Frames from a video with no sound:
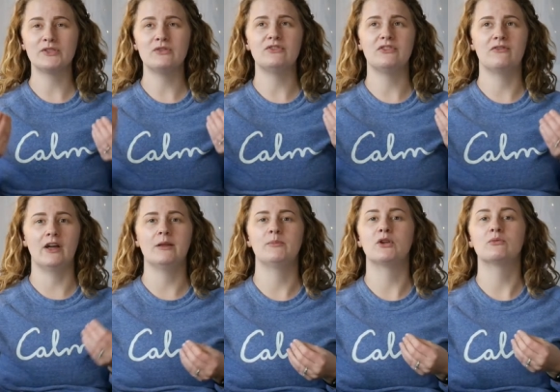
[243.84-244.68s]
you
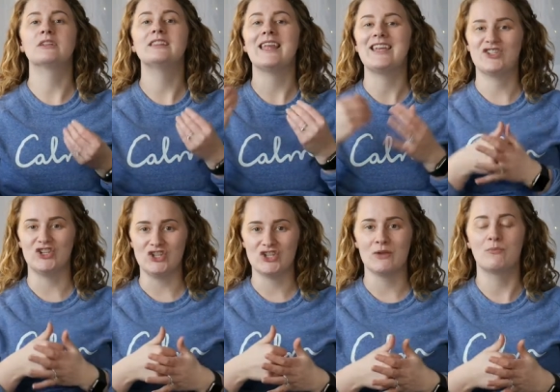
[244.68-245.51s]
develop your
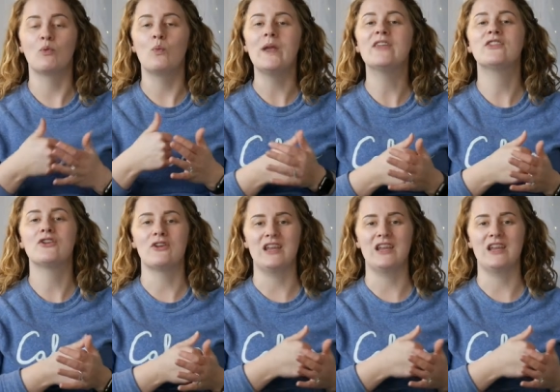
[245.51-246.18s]
relationship with your